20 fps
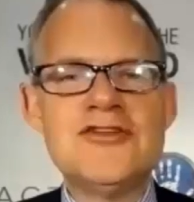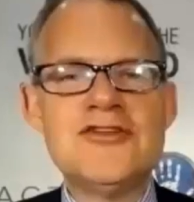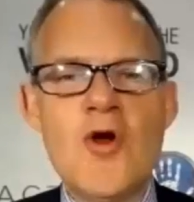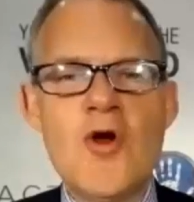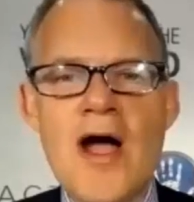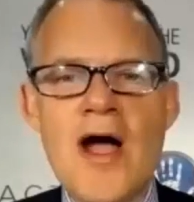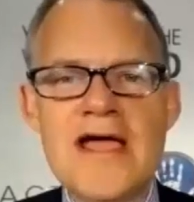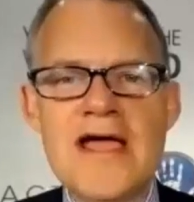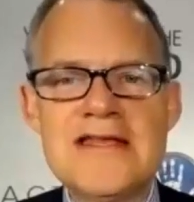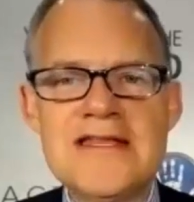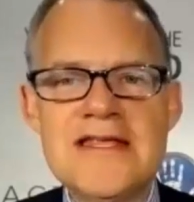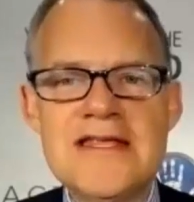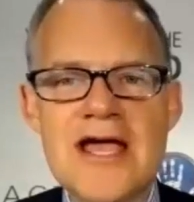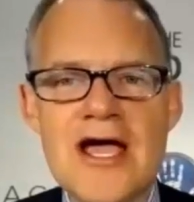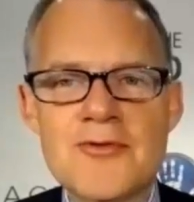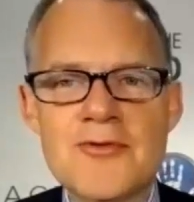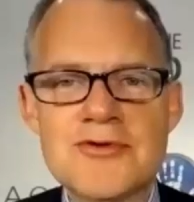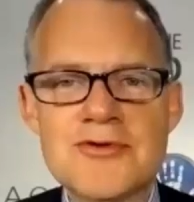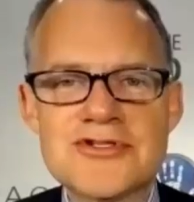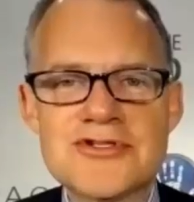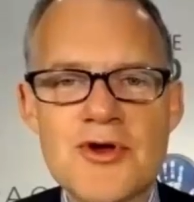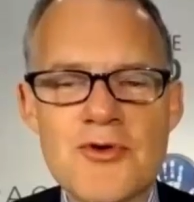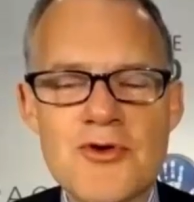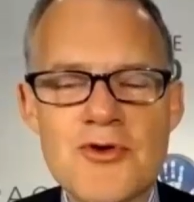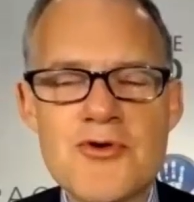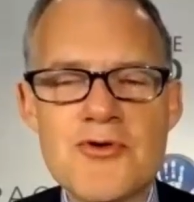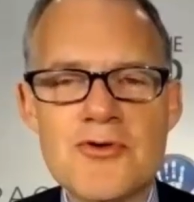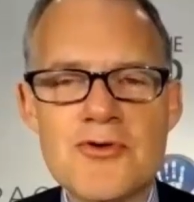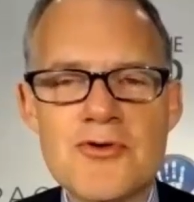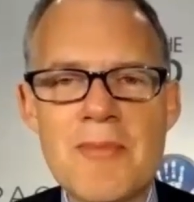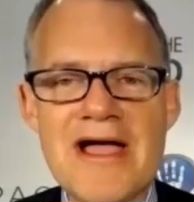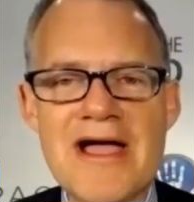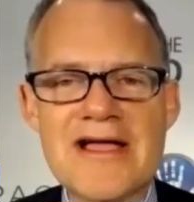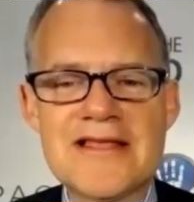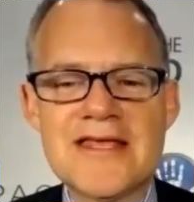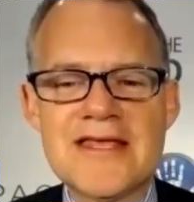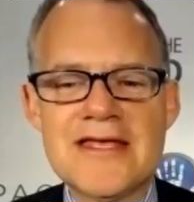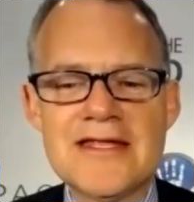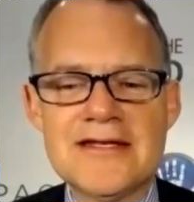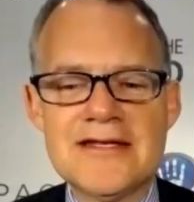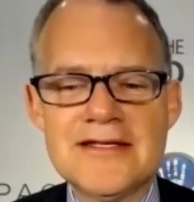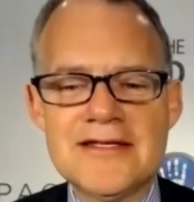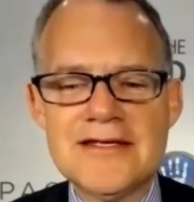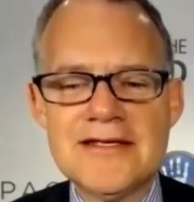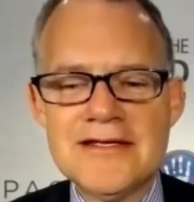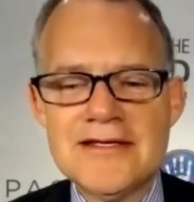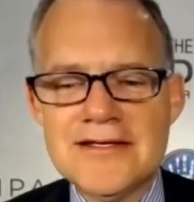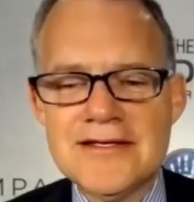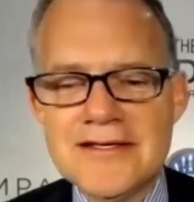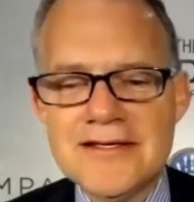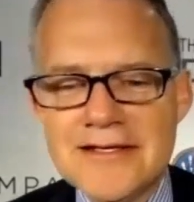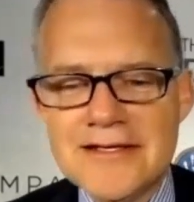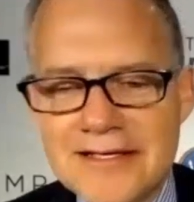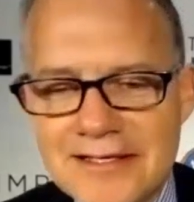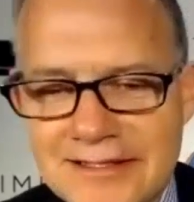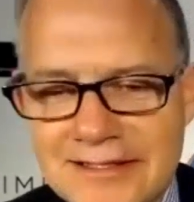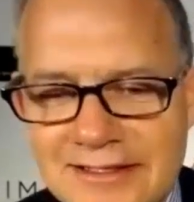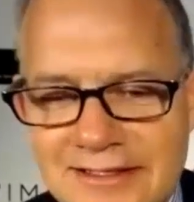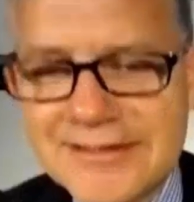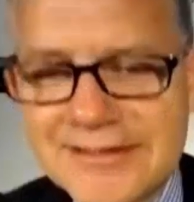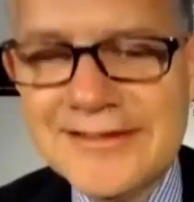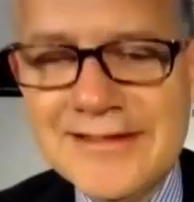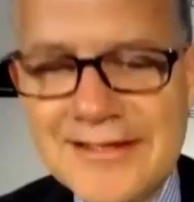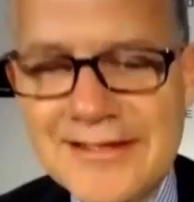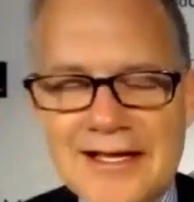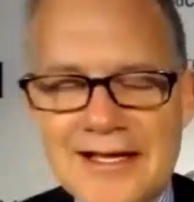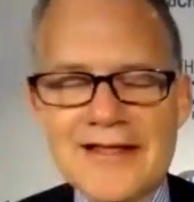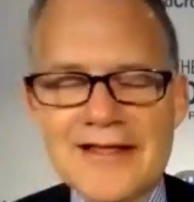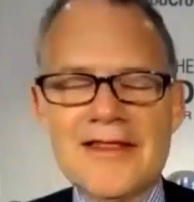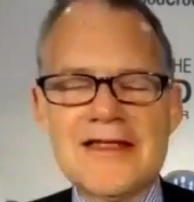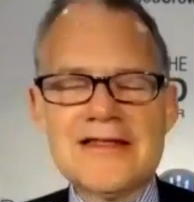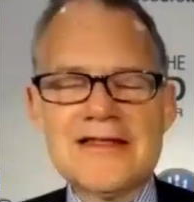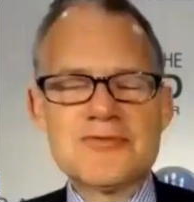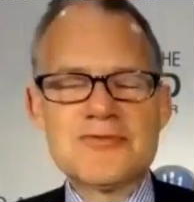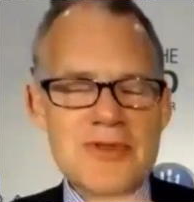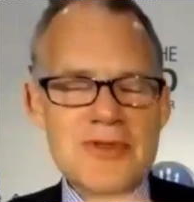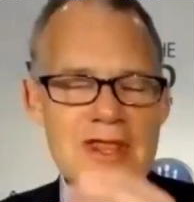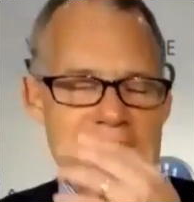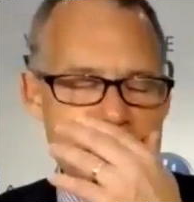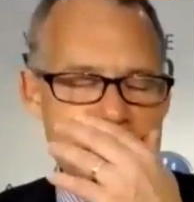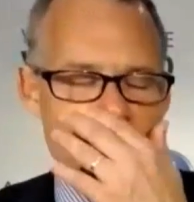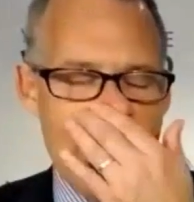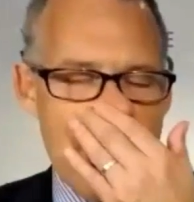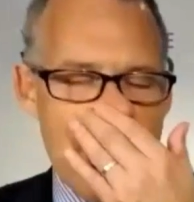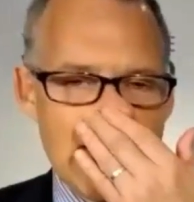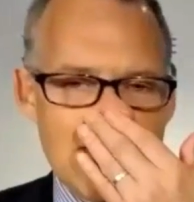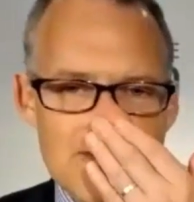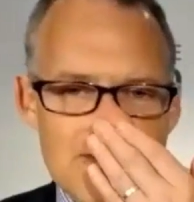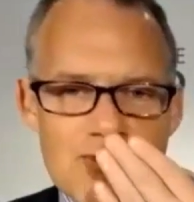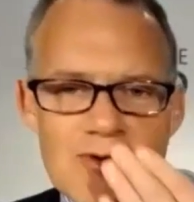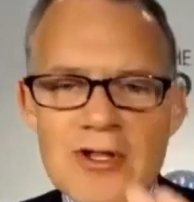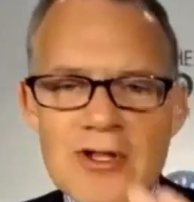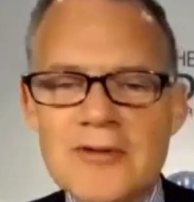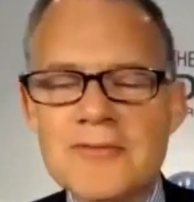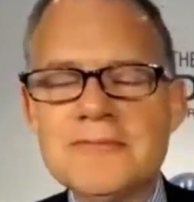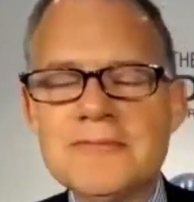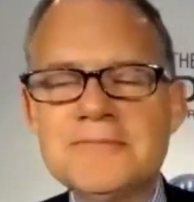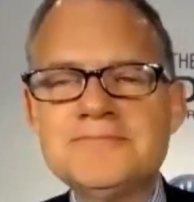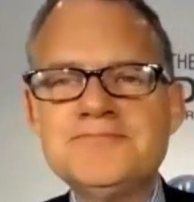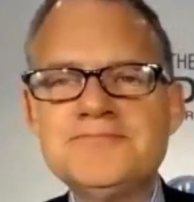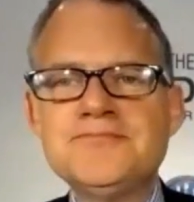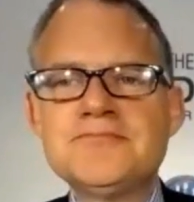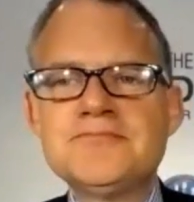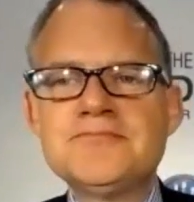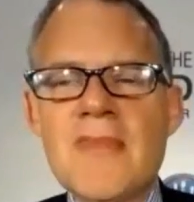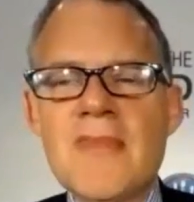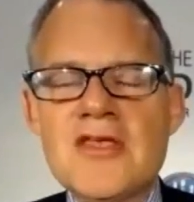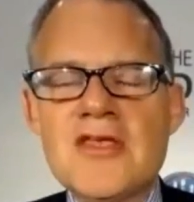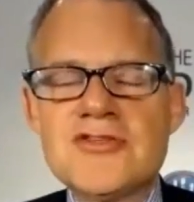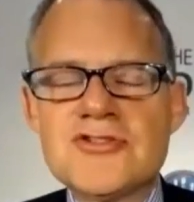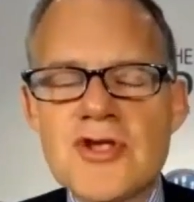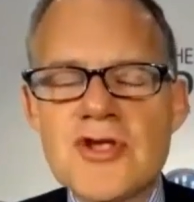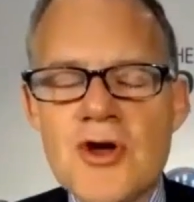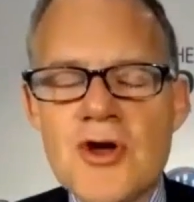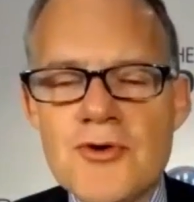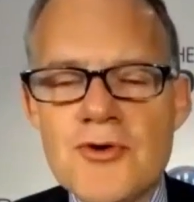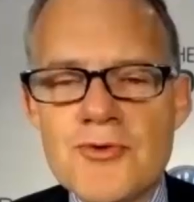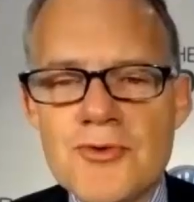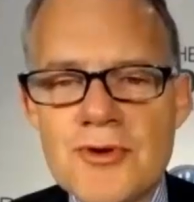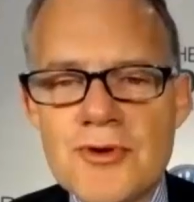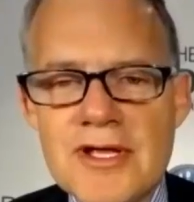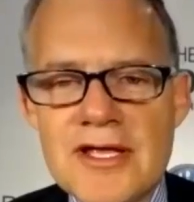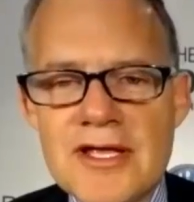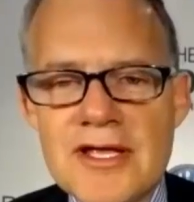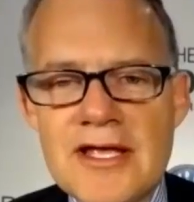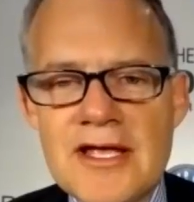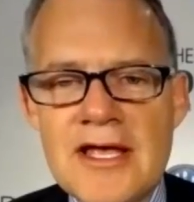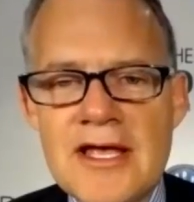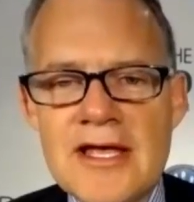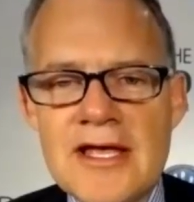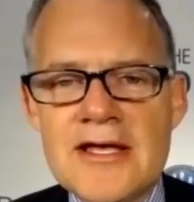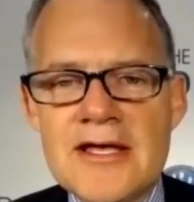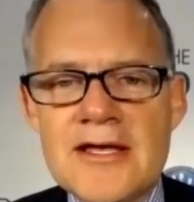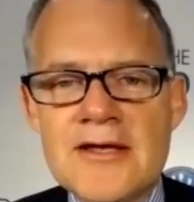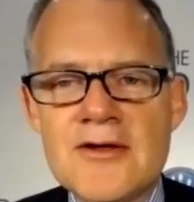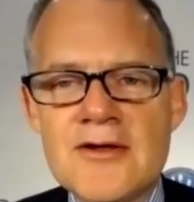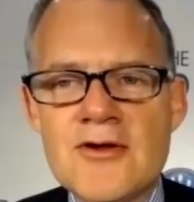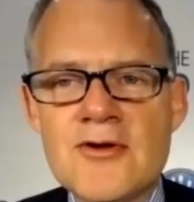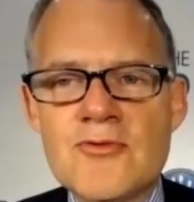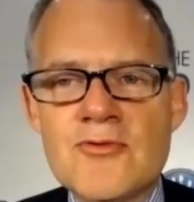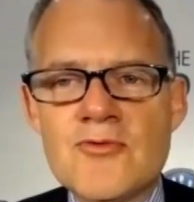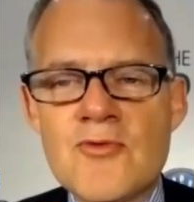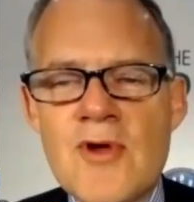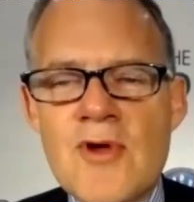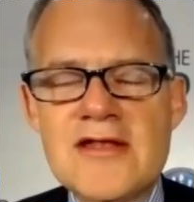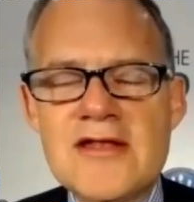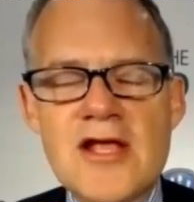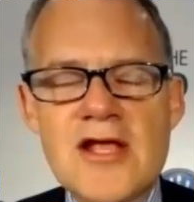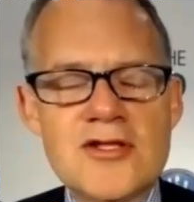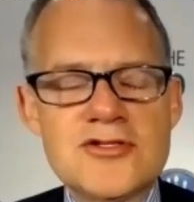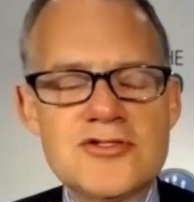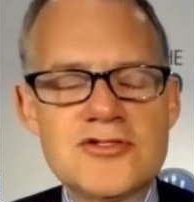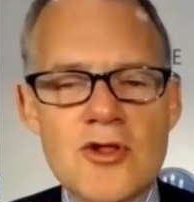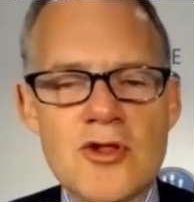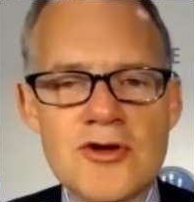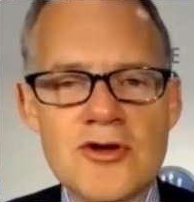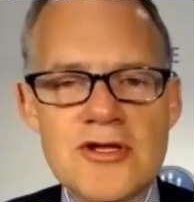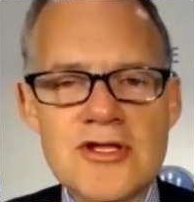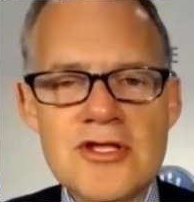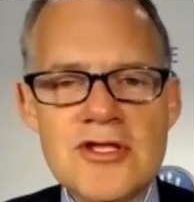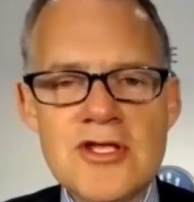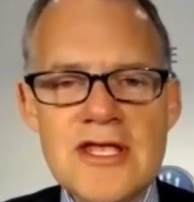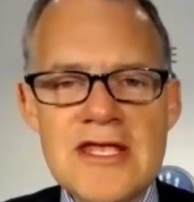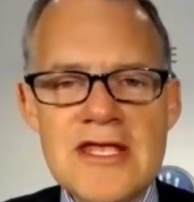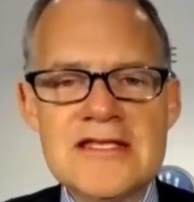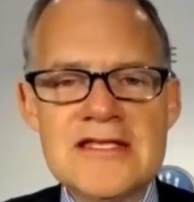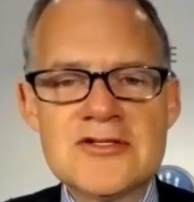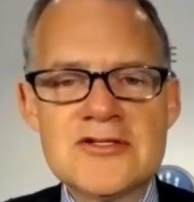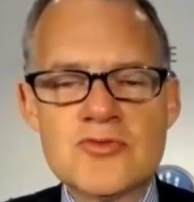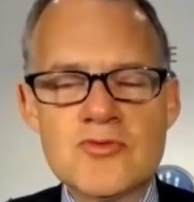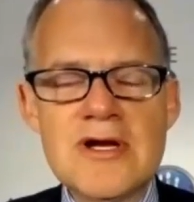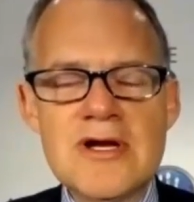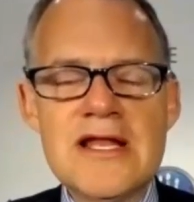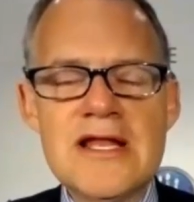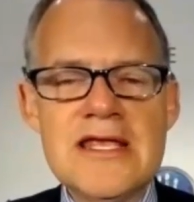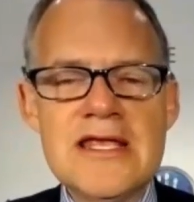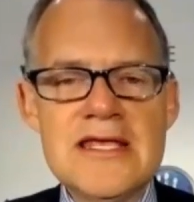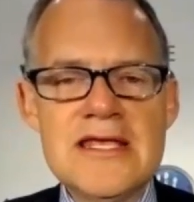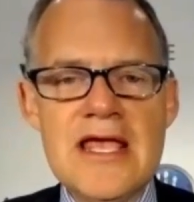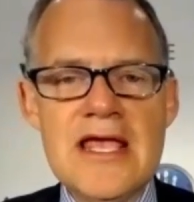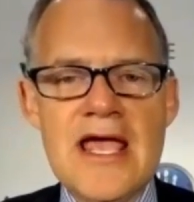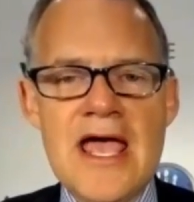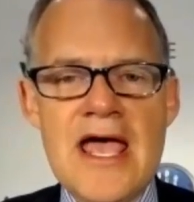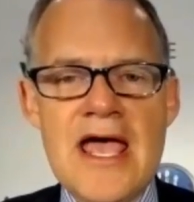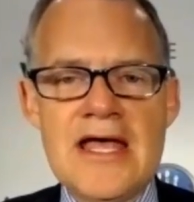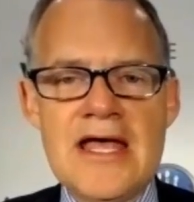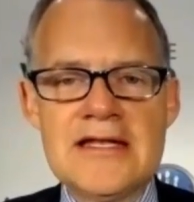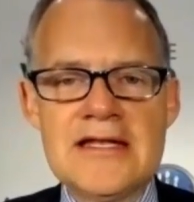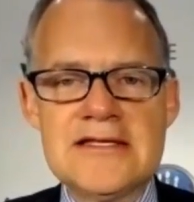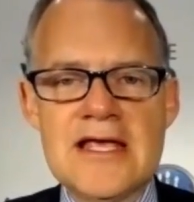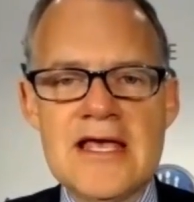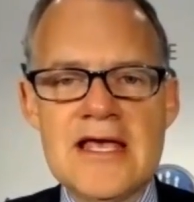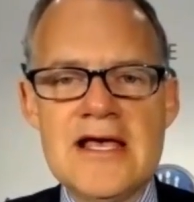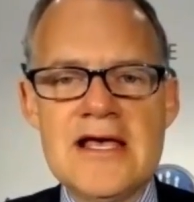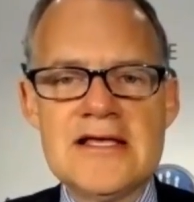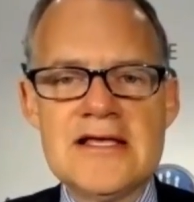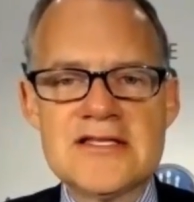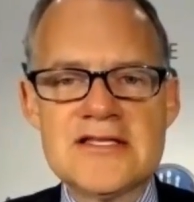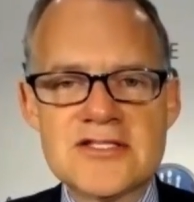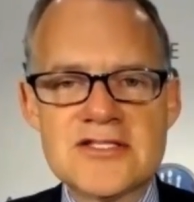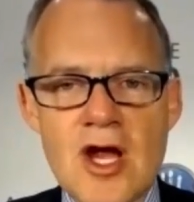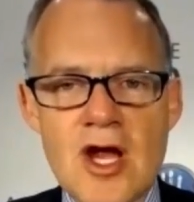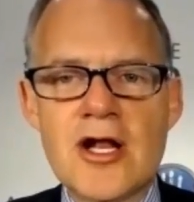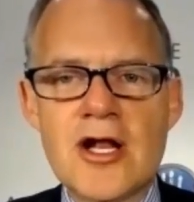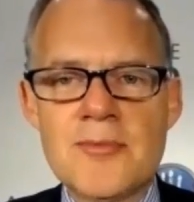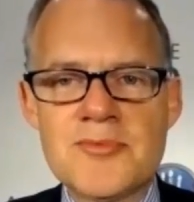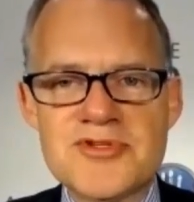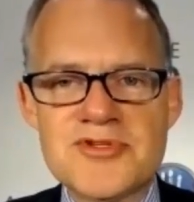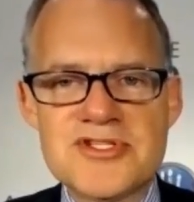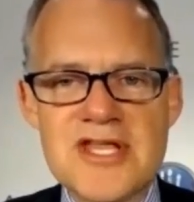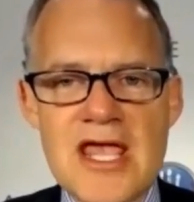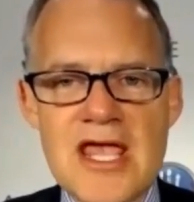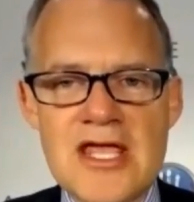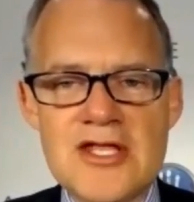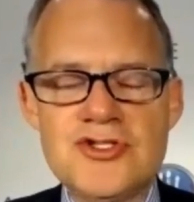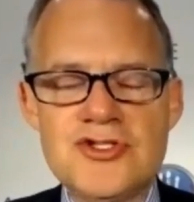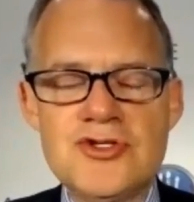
no idea I was so cool back then. Right. Yeah, that's wild. Well, so Rayton Solar is really at a startup stage.